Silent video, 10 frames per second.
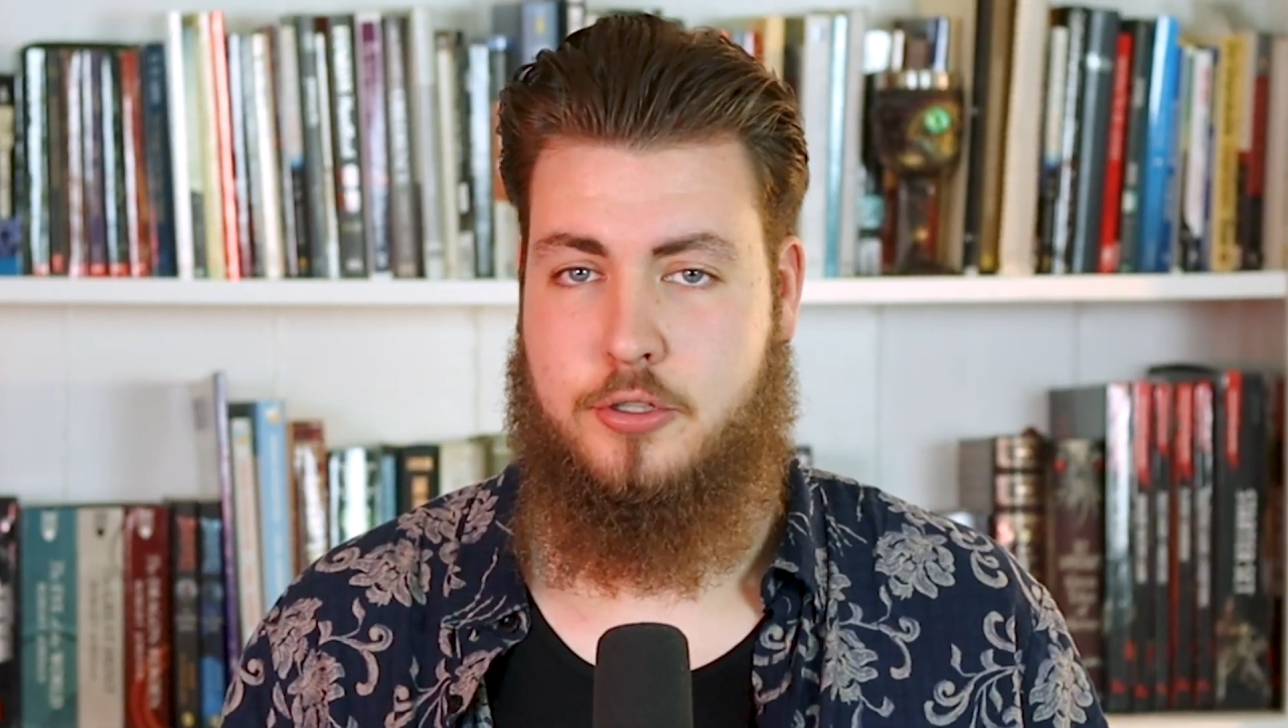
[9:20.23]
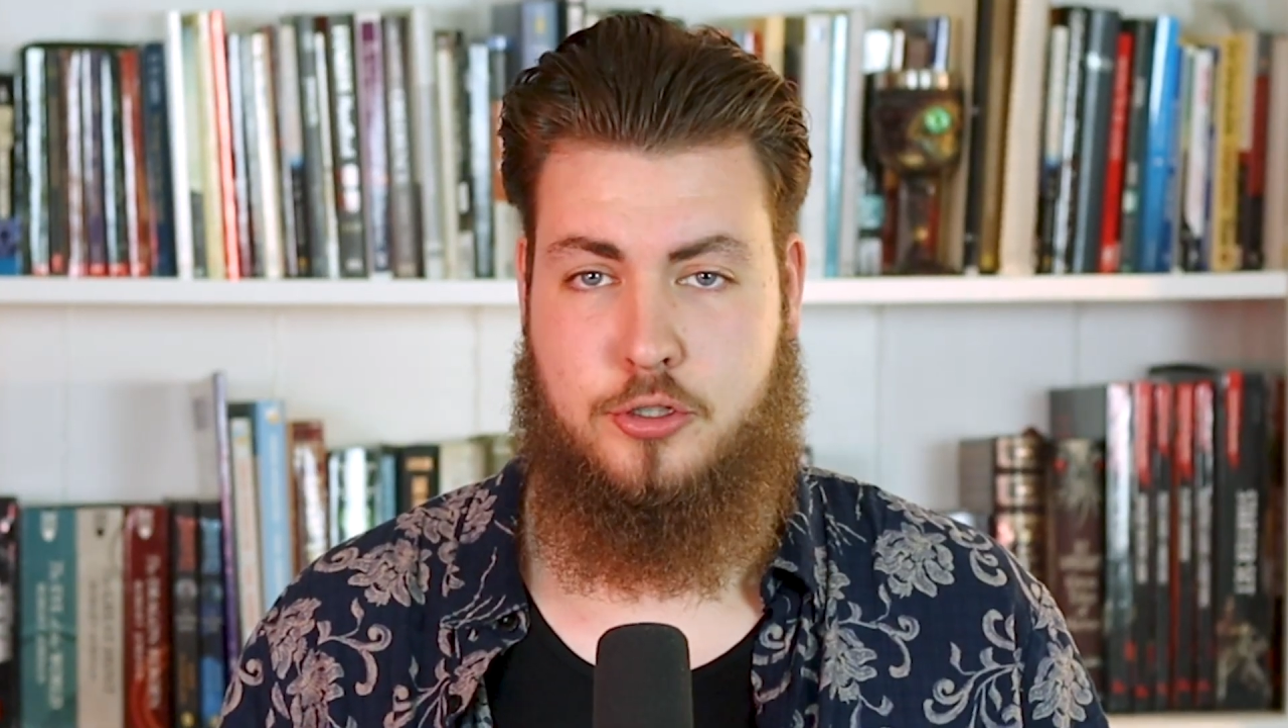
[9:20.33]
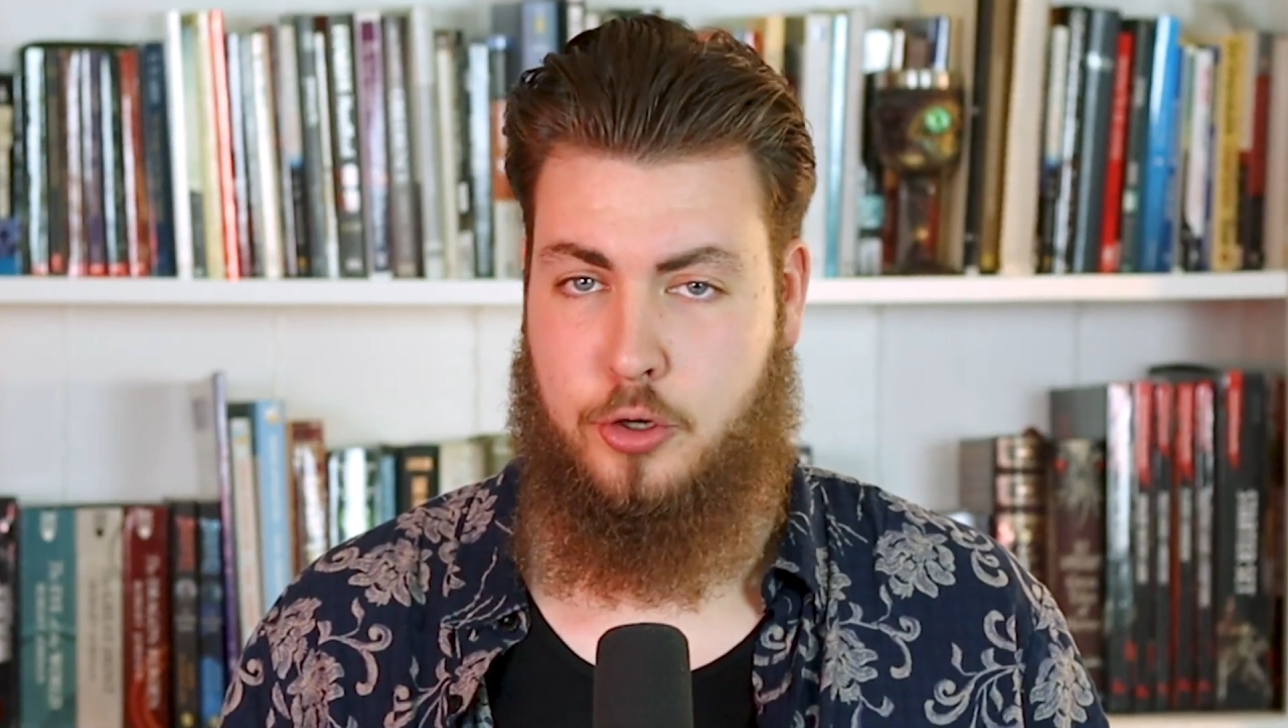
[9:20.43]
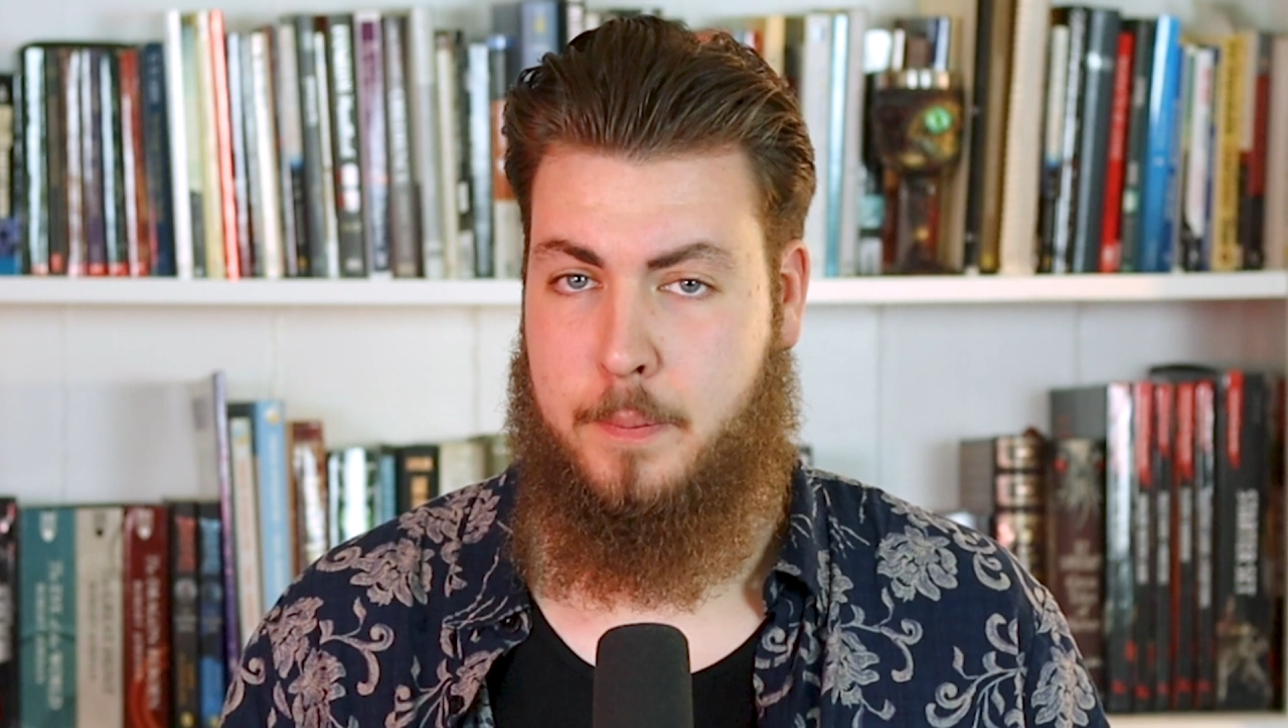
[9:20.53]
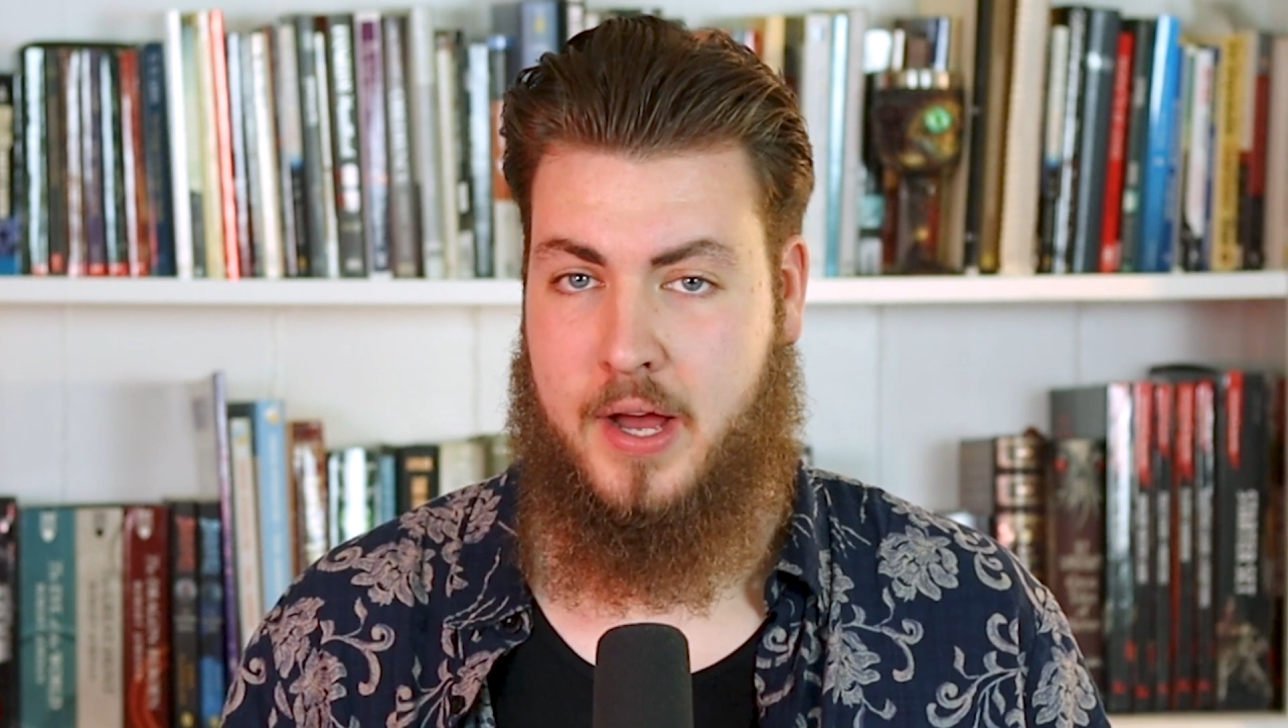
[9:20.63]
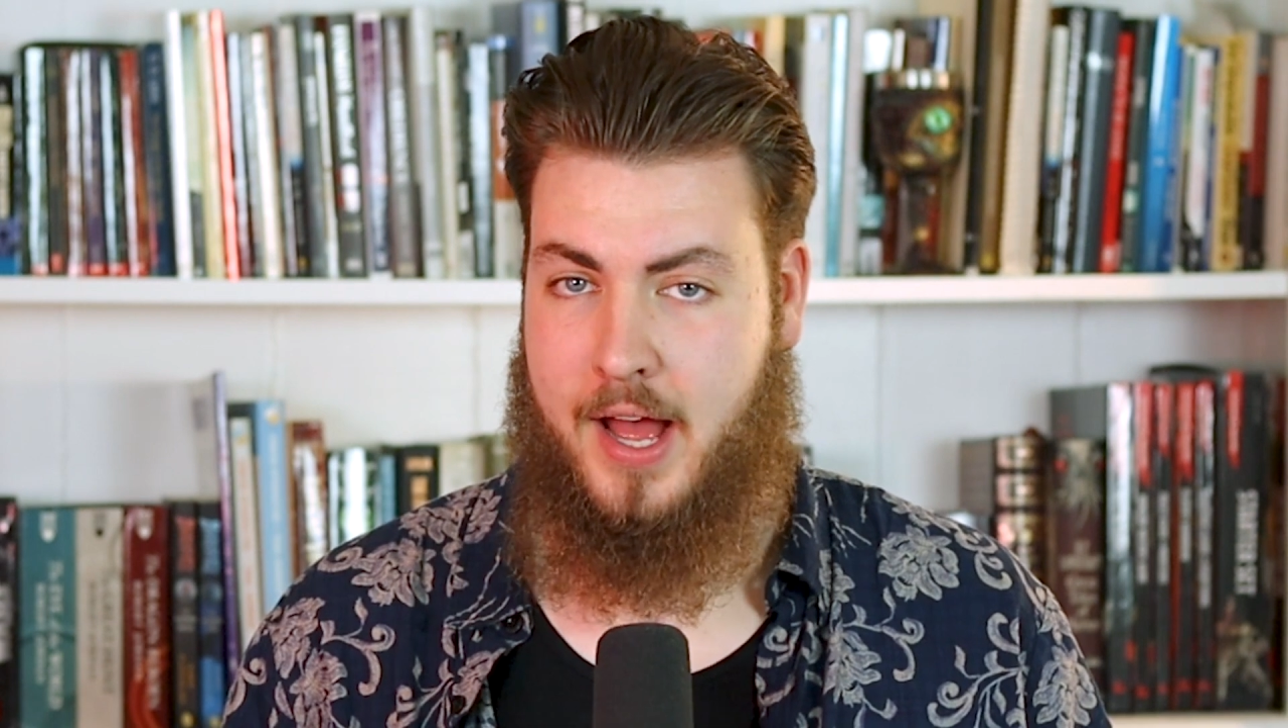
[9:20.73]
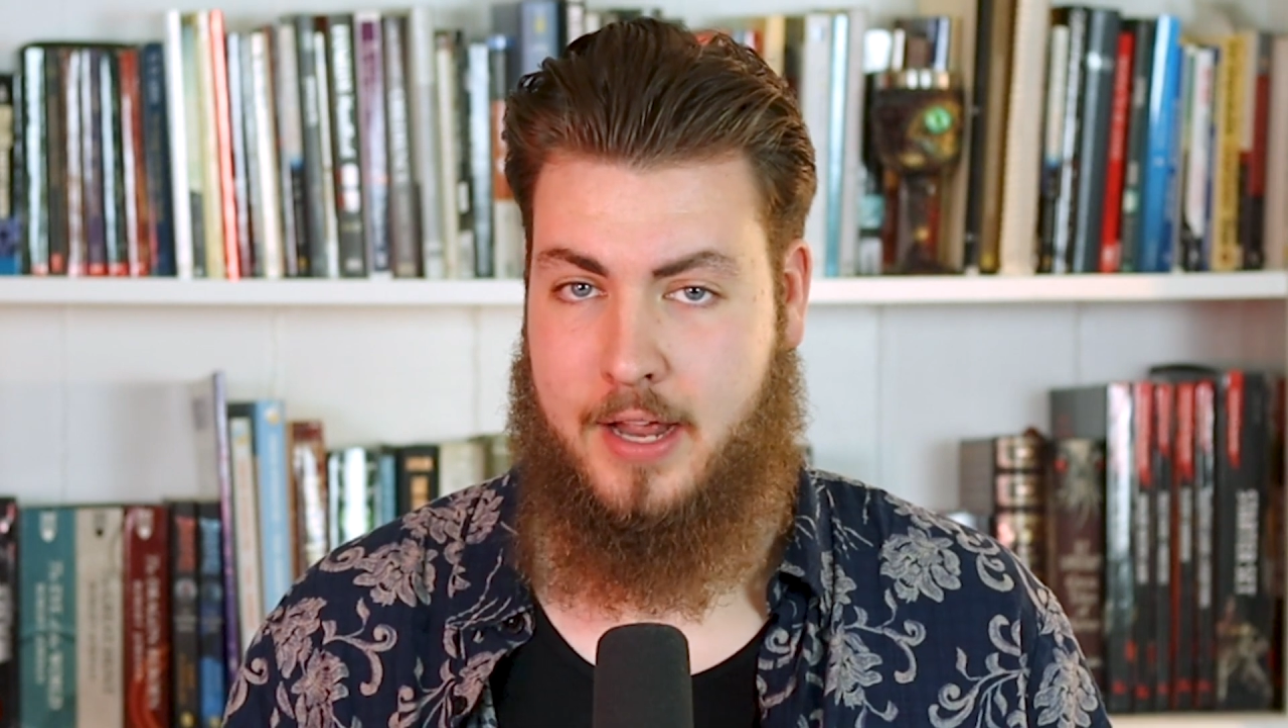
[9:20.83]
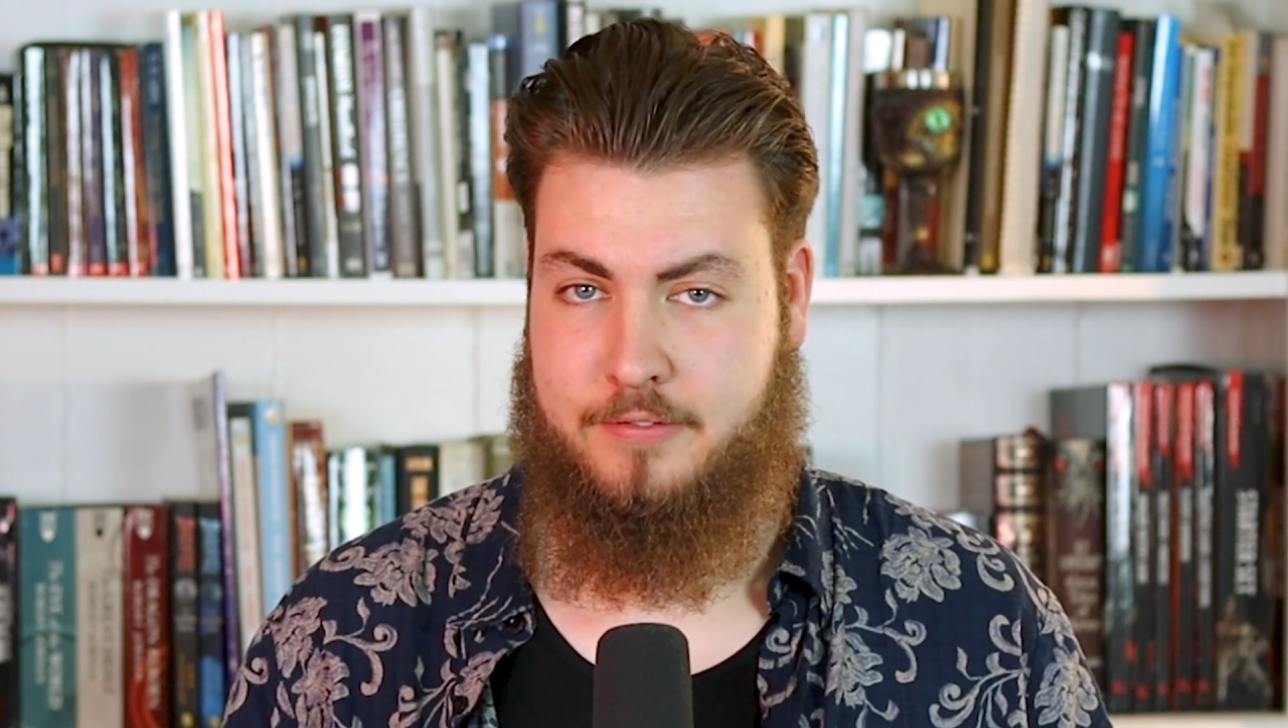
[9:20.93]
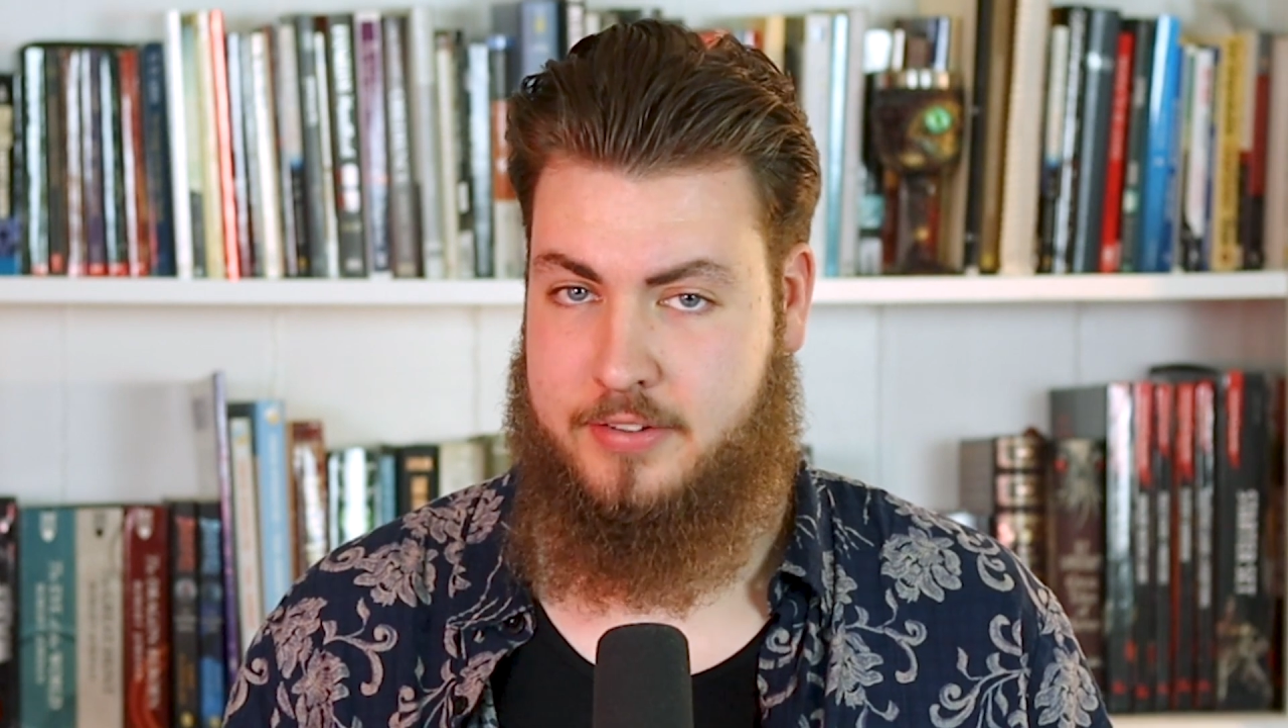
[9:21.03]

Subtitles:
super hot